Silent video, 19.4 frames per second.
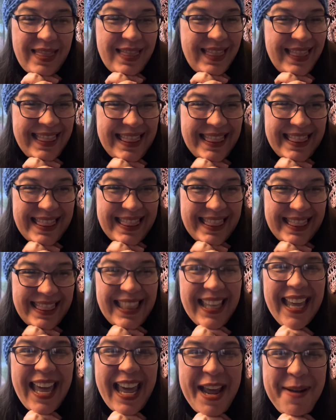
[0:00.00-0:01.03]
Mm-hmm.
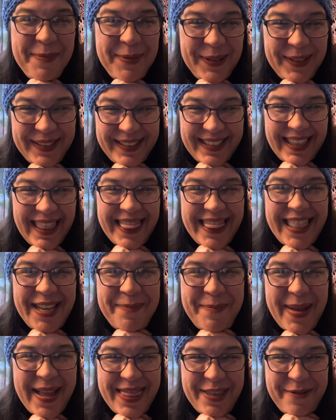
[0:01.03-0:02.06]
April, the
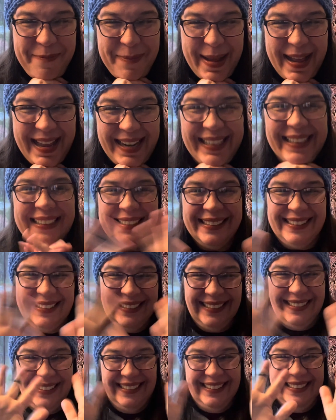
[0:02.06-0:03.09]
month of Bod.
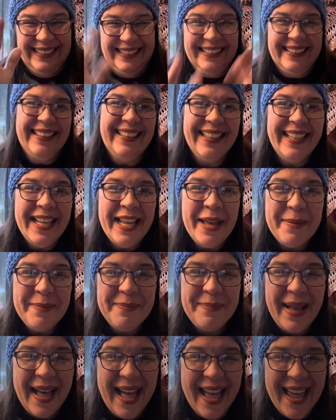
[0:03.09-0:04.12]

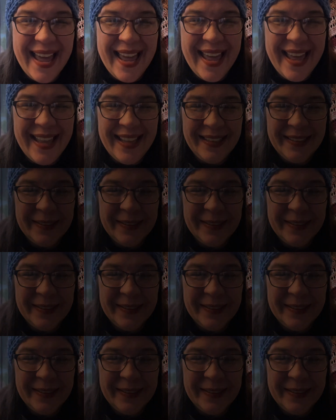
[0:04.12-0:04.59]
Bye.